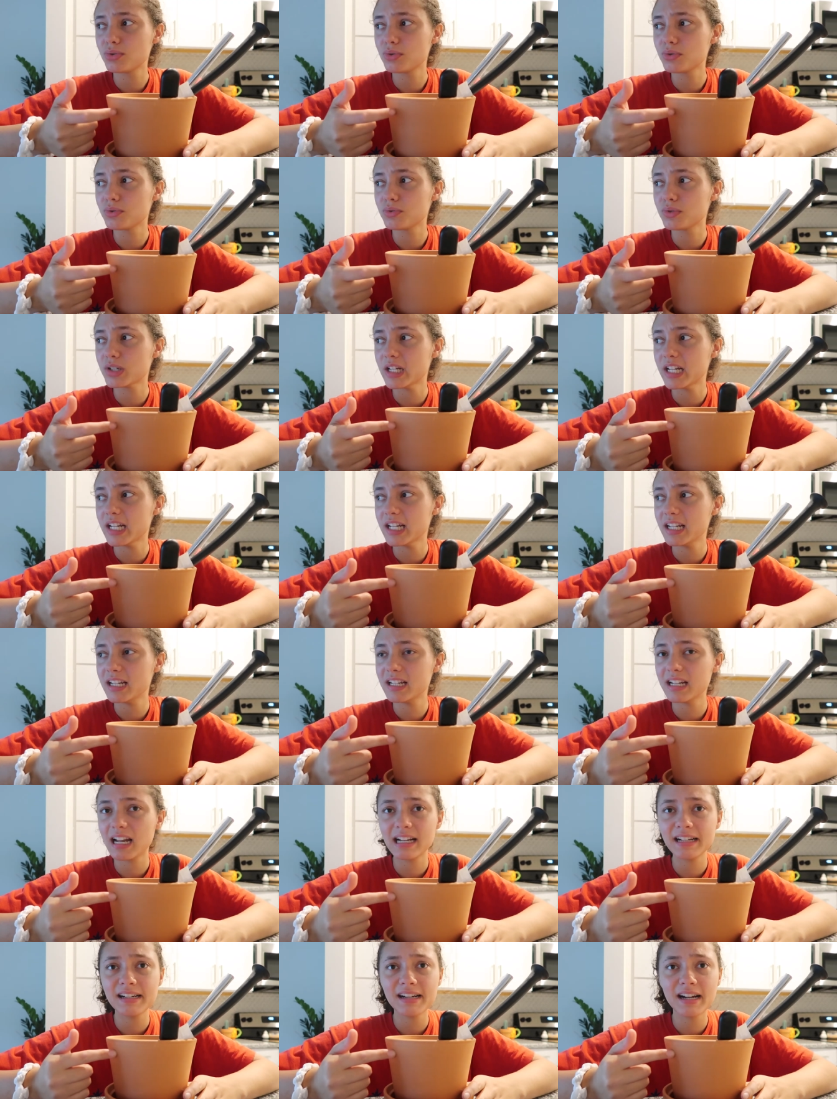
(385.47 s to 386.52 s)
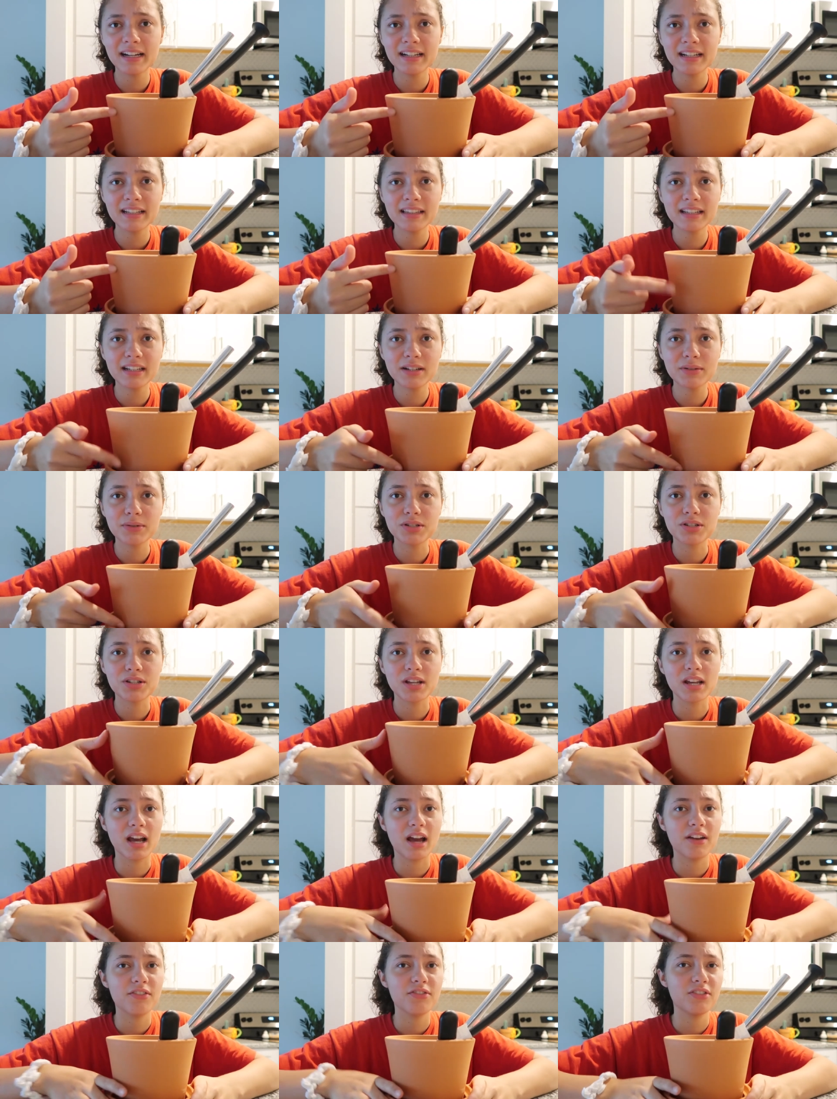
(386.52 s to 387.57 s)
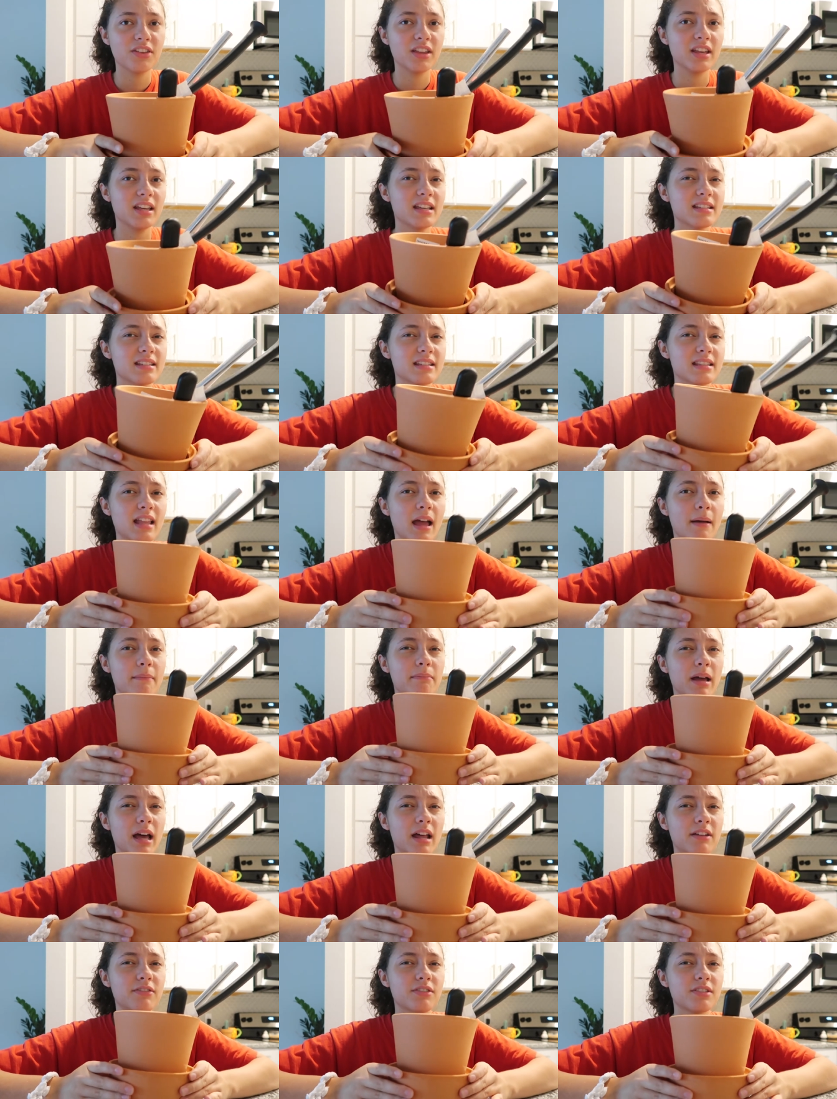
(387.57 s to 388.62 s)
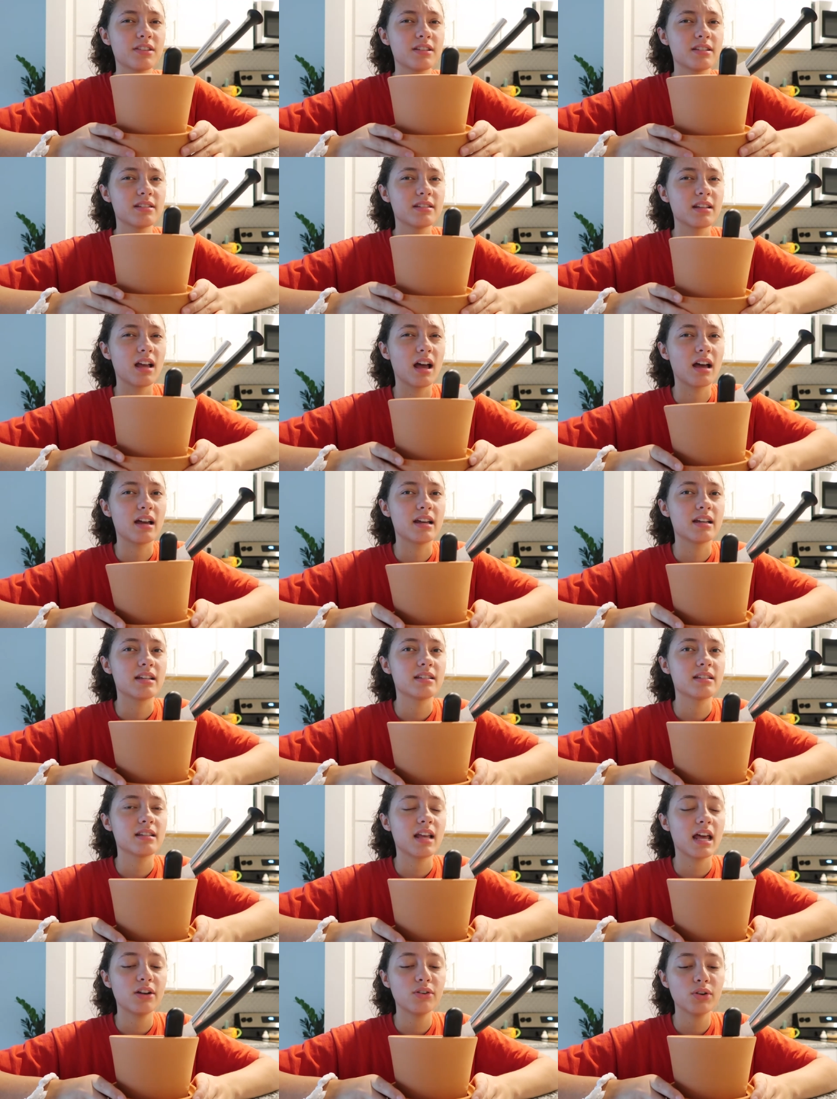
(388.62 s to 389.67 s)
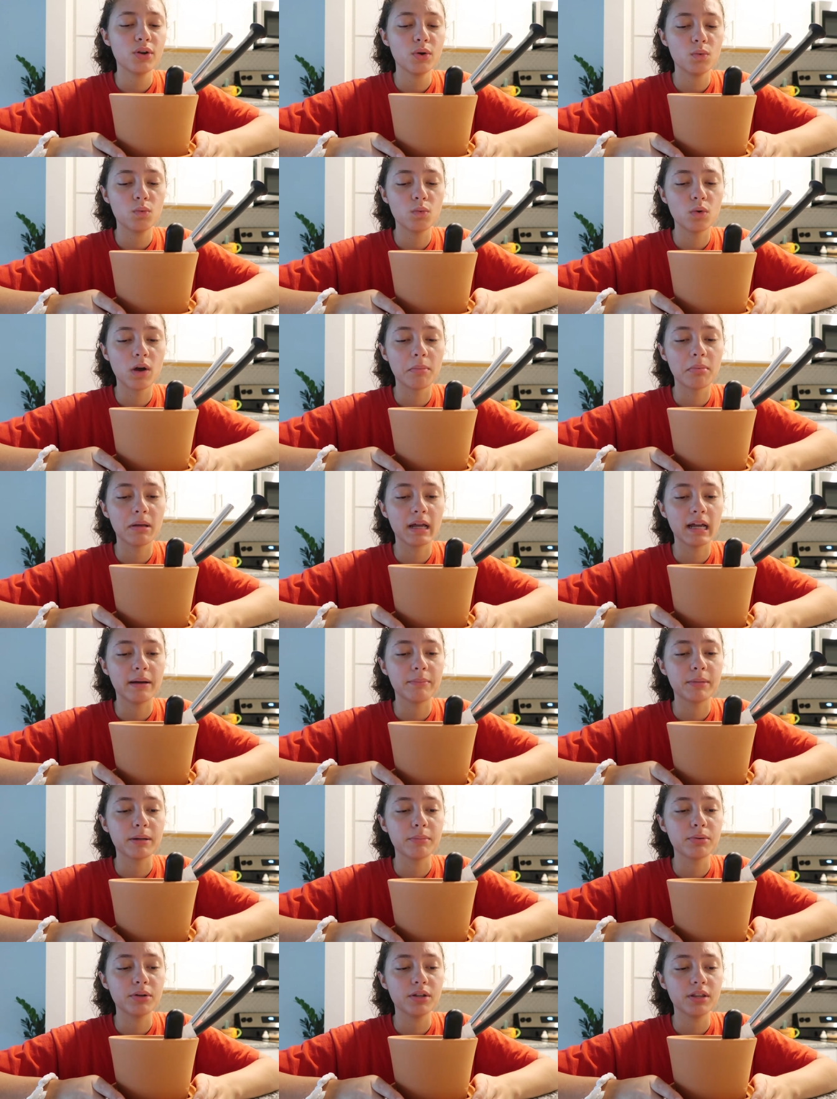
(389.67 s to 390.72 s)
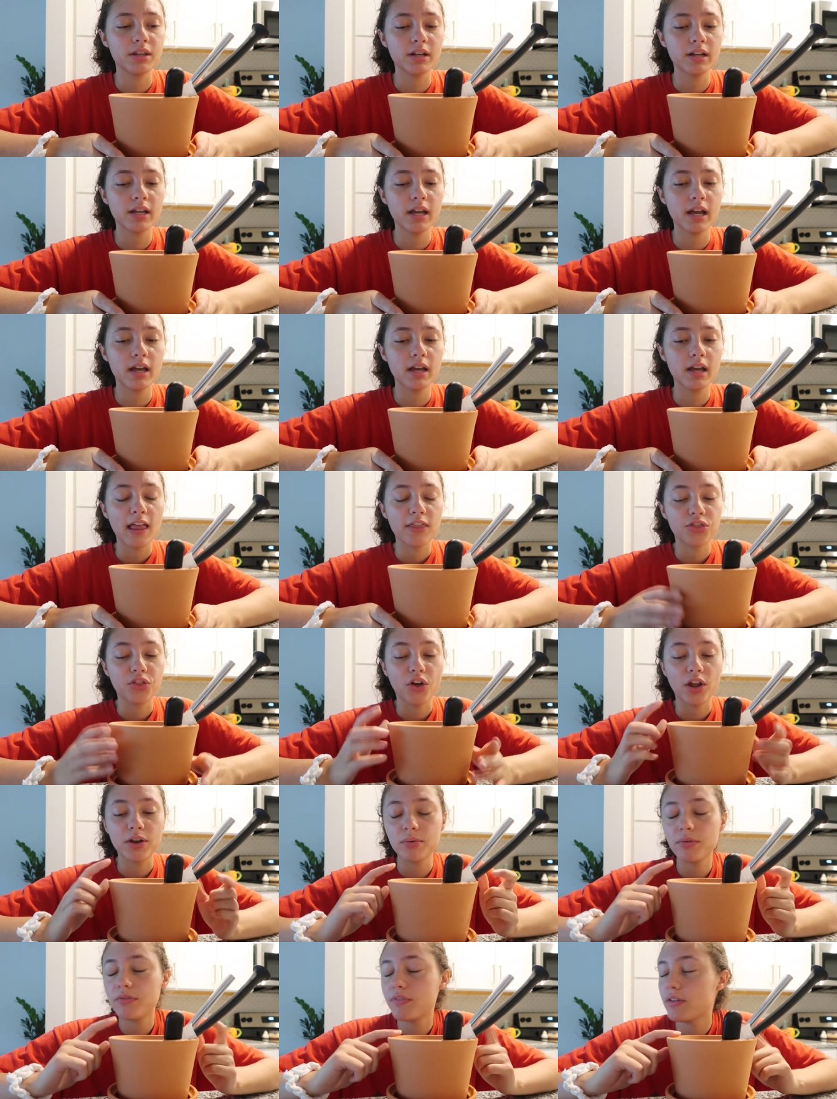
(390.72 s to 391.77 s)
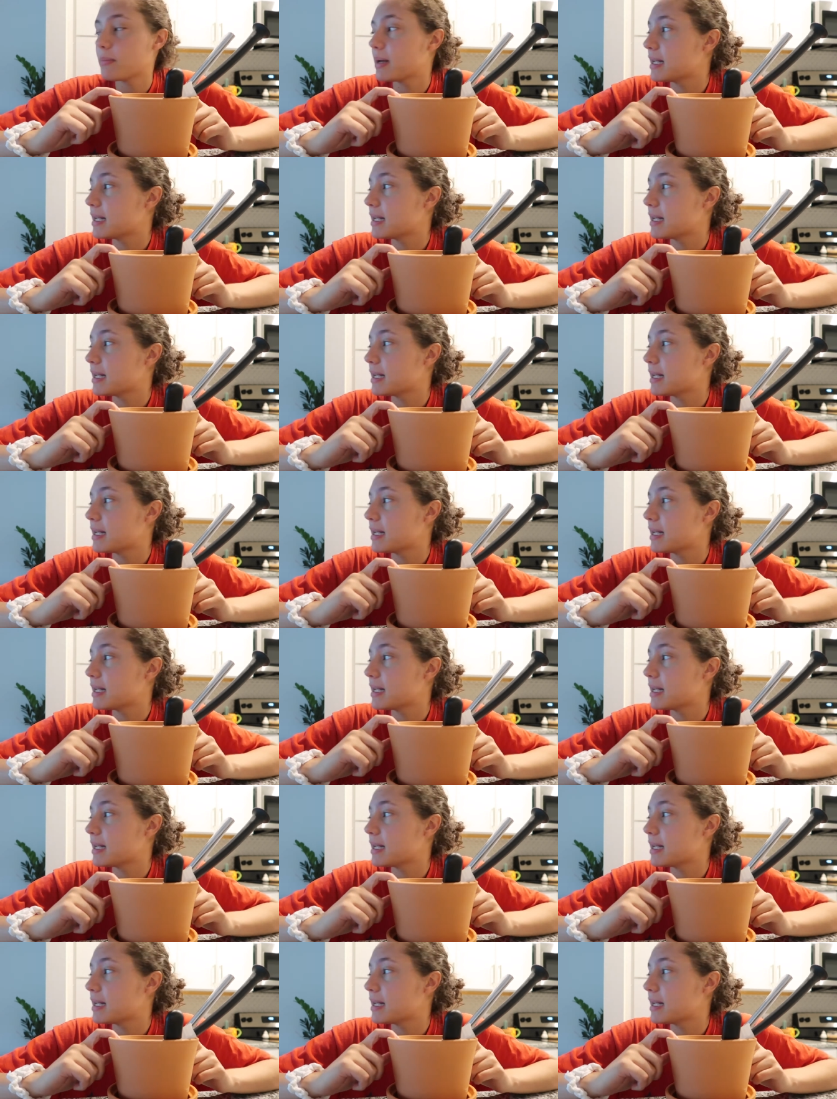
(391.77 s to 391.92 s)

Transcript: $3.99 I think, which like I feel like isn't that bad for the size. I don't know what plant I'm gonna put in there yet. I thought it would fit